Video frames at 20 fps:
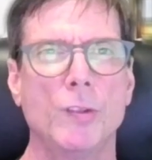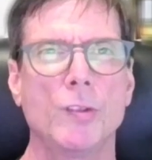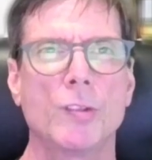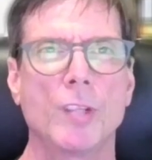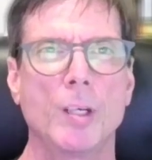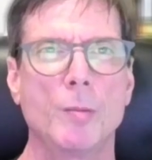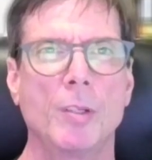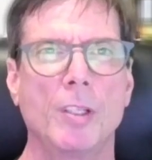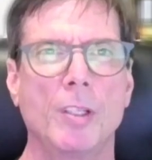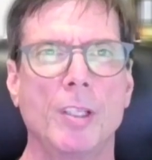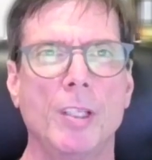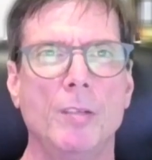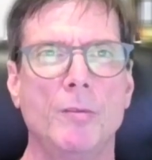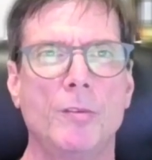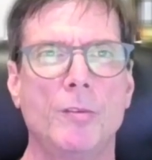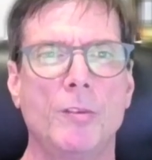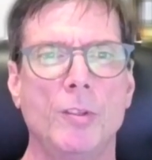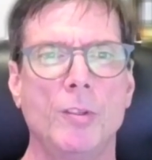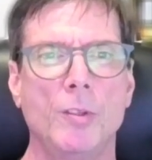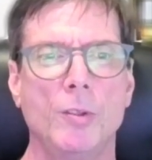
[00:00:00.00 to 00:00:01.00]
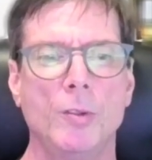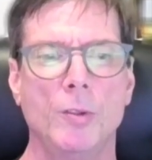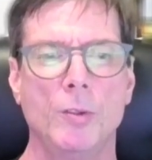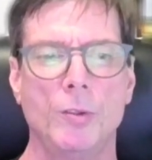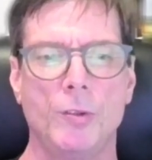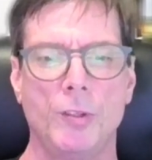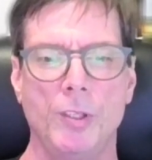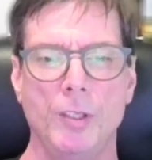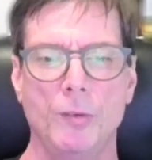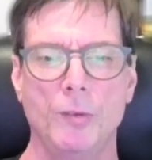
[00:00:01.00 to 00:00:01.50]
I believe,
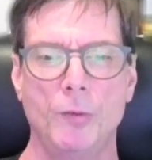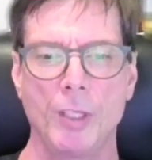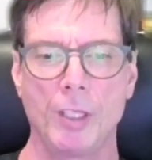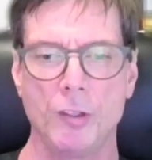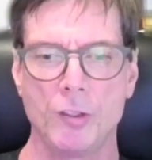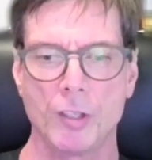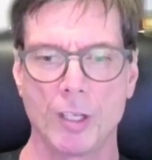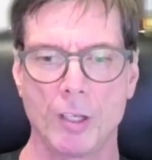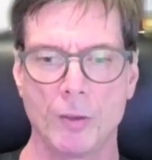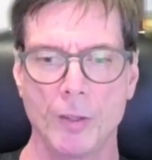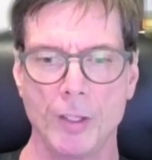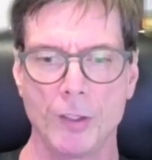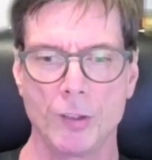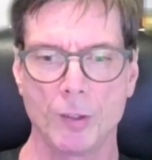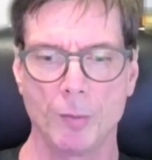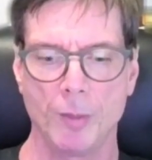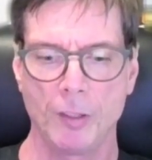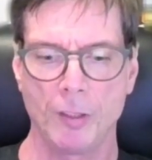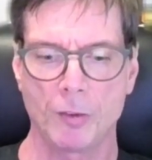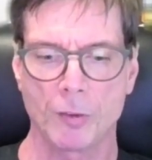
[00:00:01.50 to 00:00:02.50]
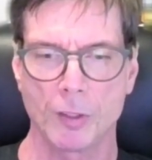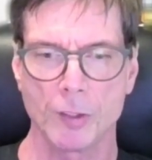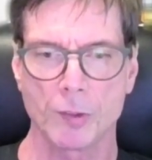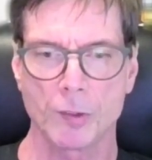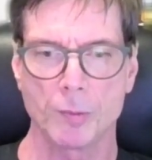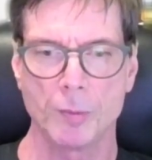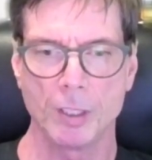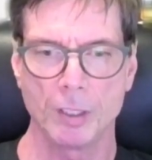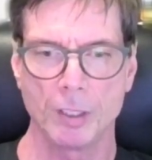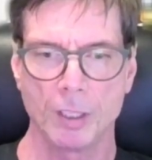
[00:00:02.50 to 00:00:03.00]
to see if we could generate some
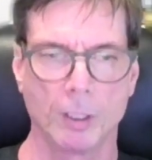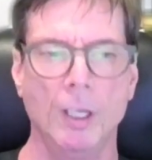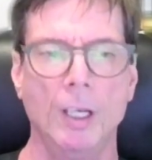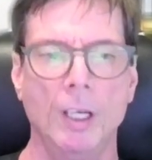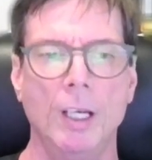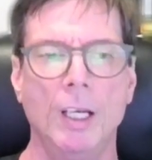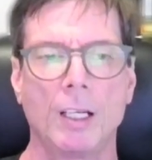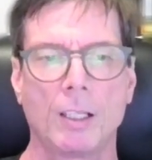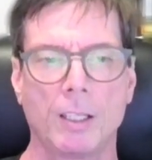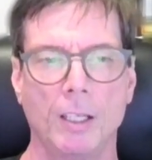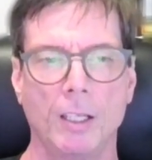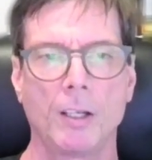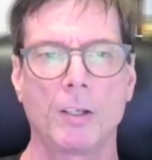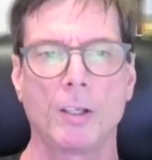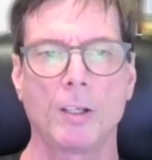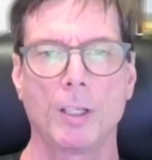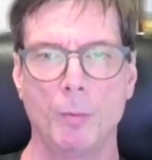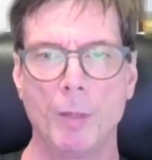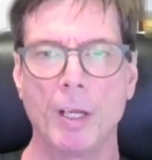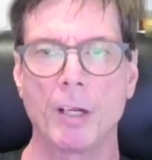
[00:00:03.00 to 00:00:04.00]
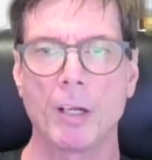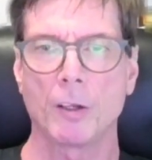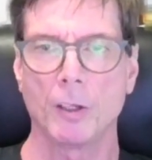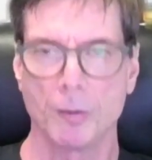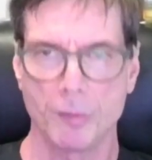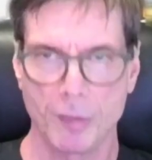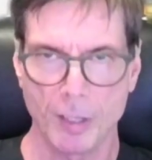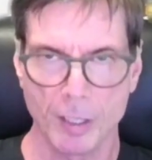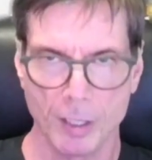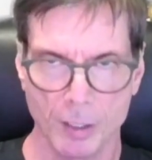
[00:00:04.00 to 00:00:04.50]
interest. But Clinical and Medical
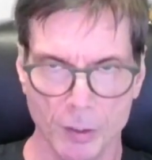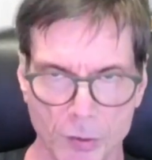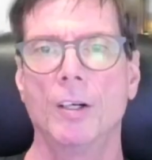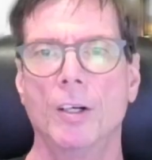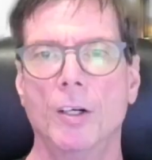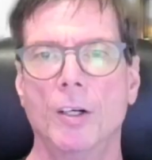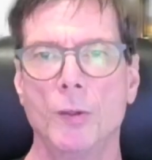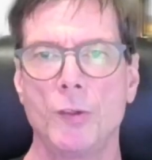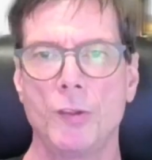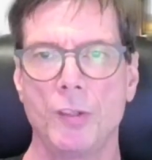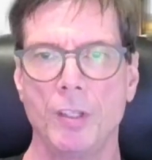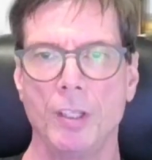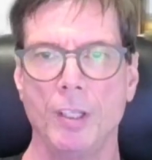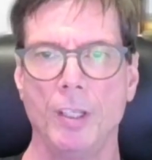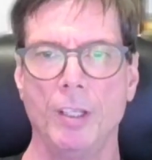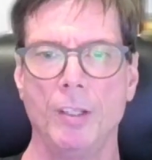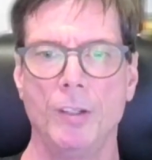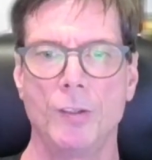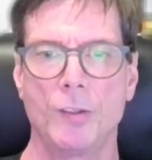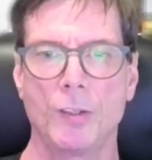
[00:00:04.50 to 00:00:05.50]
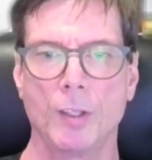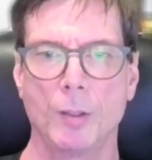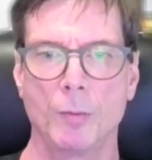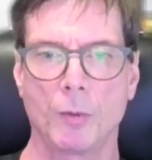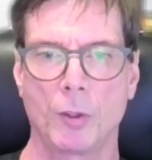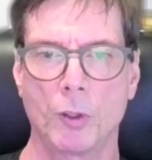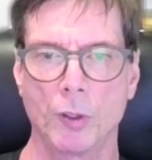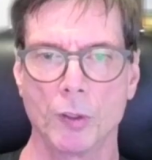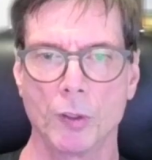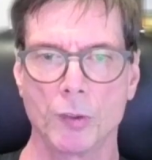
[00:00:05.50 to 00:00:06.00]
Affairs hosted
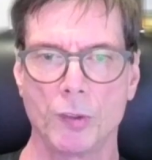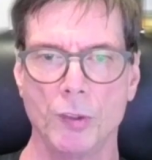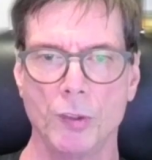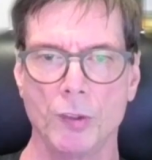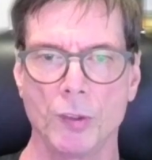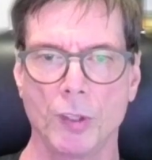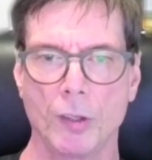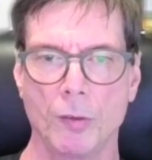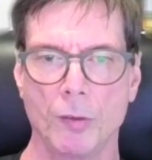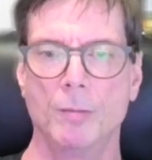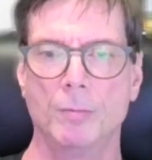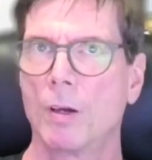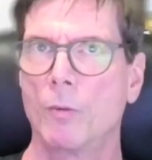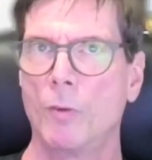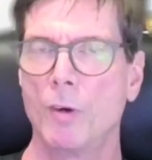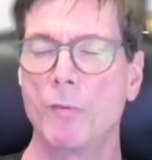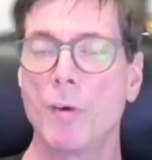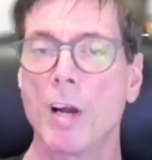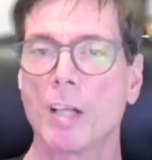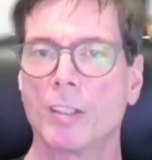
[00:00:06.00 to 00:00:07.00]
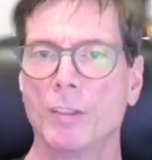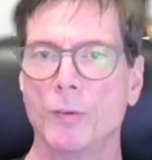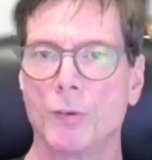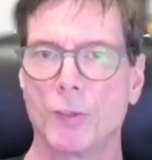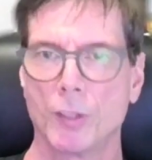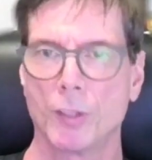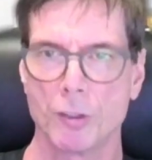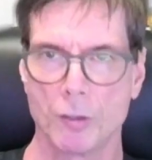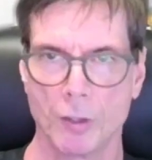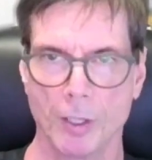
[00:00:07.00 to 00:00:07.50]
some courses on refractive
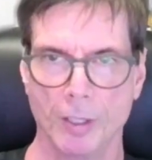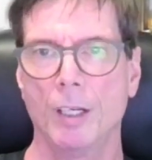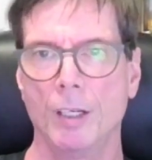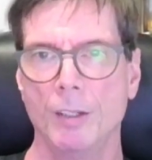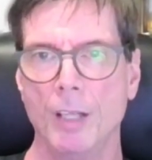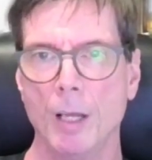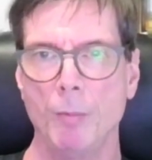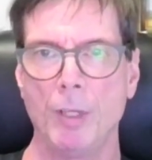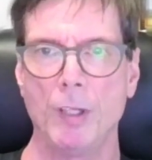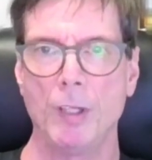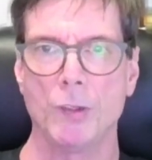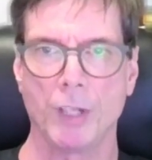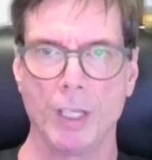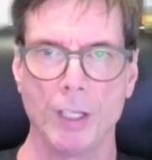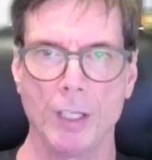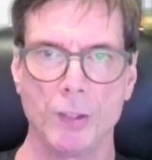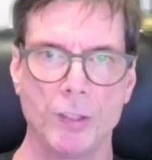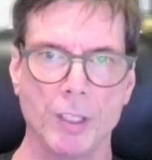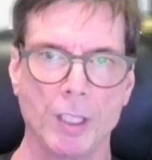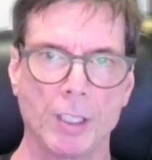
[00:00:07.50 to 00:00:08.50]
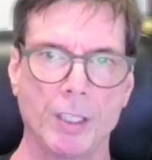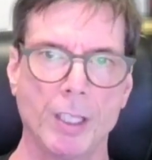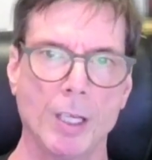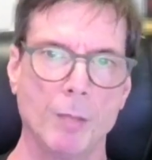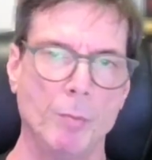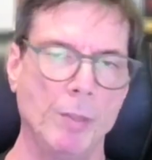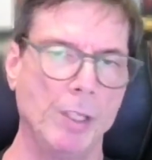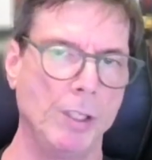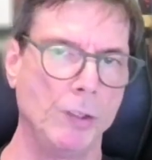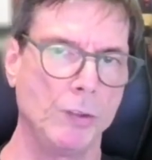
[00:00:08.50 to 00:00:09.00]
surgery. That means LASIK.
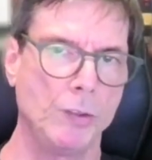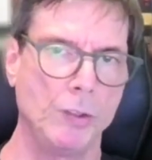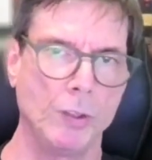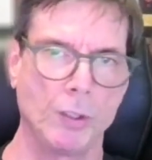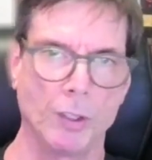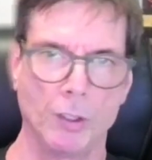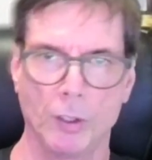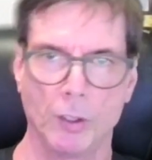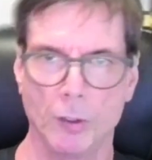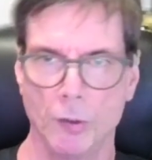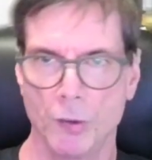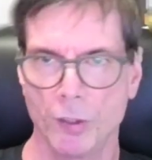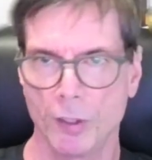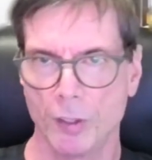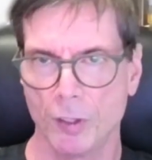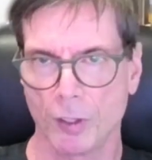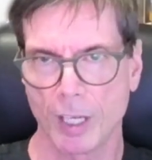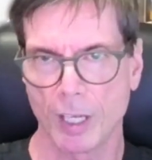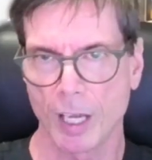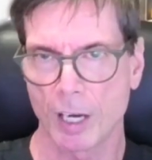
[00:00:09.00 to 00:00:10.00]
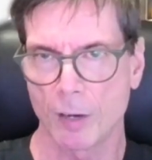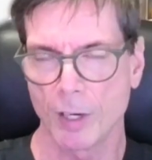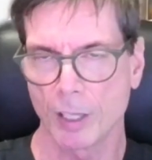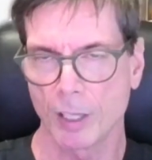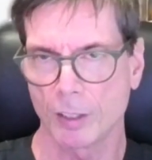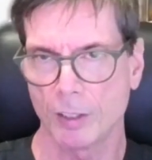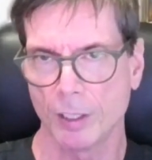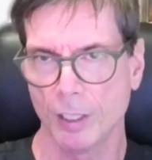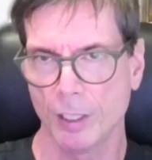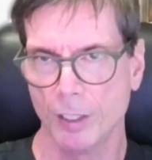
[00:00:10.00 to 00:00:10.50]
That means you could consider
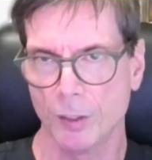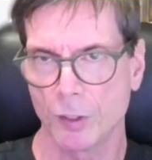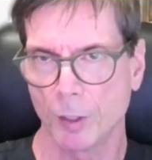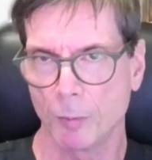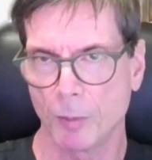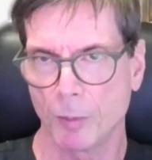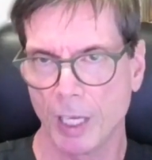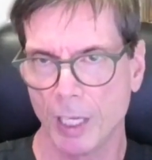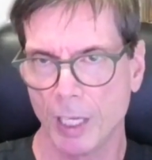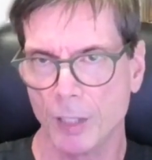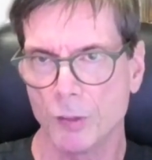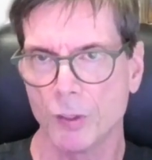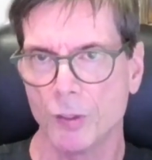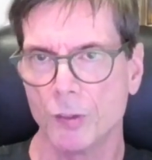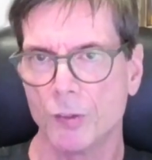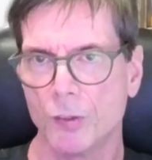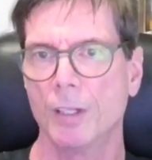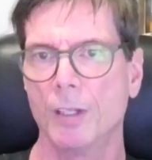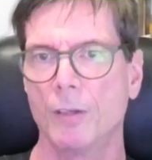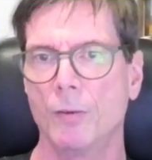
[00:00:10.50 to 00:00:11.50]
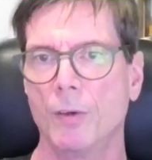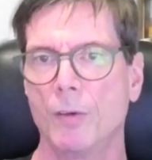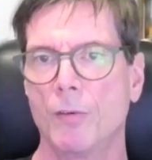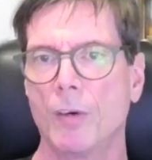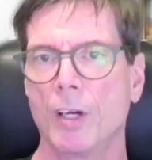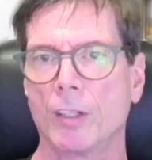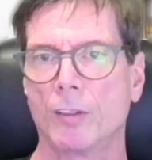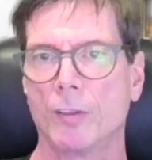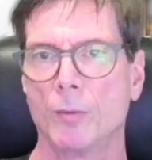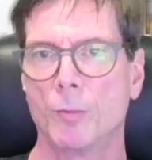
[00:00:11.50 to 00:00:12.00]
cataract in some cases,
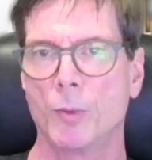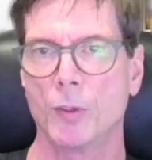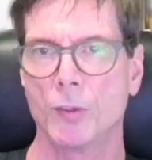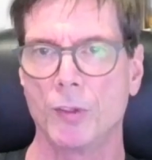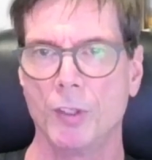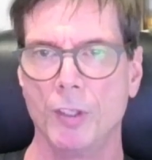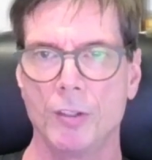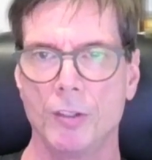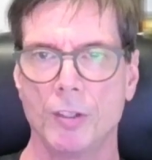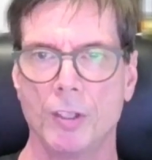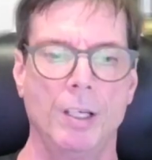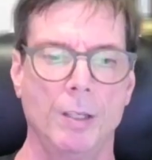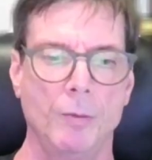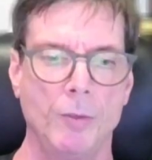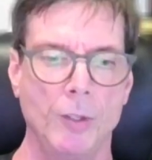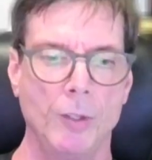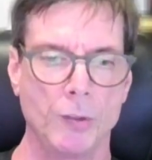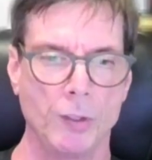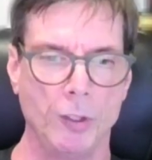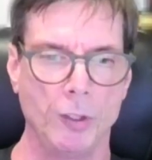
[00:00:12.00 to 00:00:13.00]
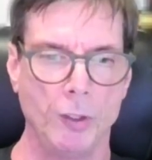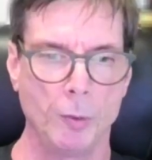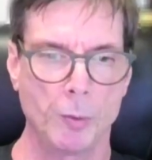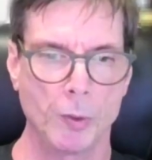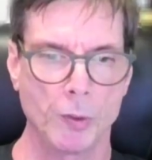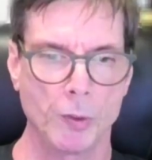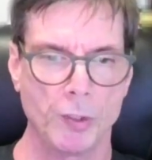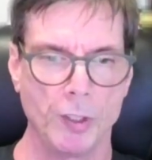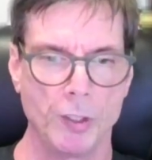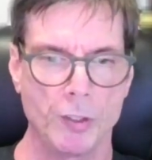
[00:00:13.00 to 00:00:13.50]
refractive procedure. There's a new
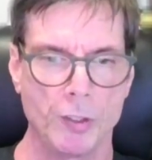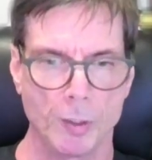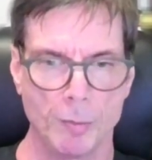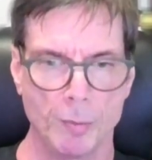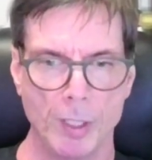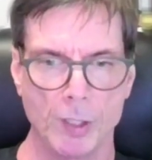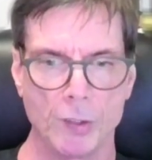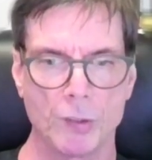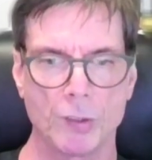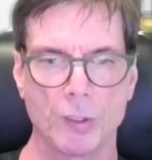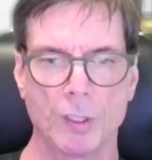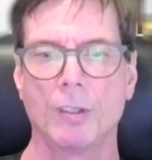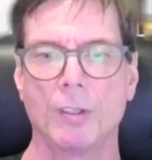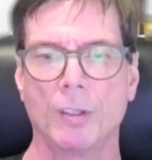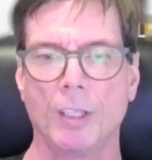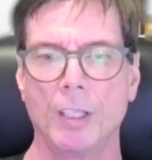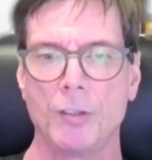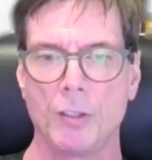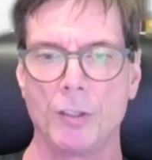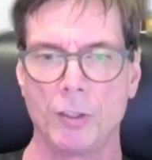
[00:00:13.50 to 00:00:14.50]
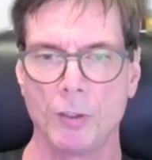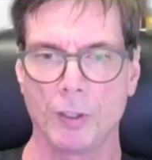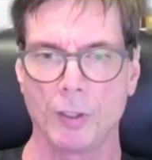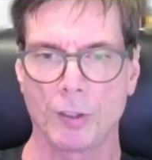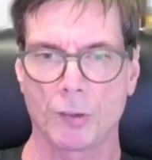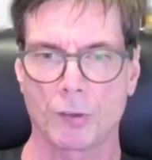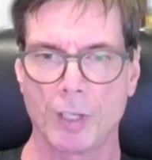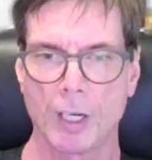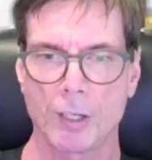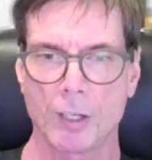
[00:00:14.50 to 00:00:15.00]
procedure based on lenticle
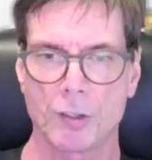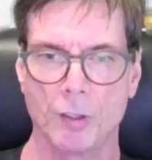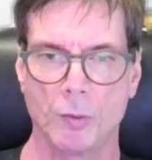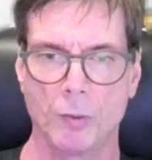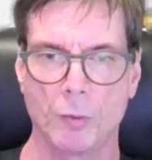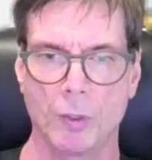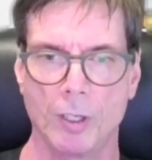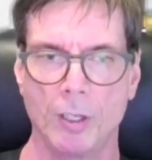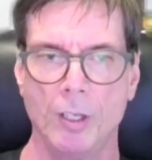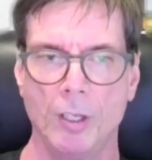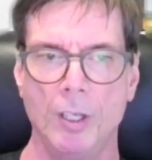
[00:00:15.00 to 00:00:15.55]
extraction where,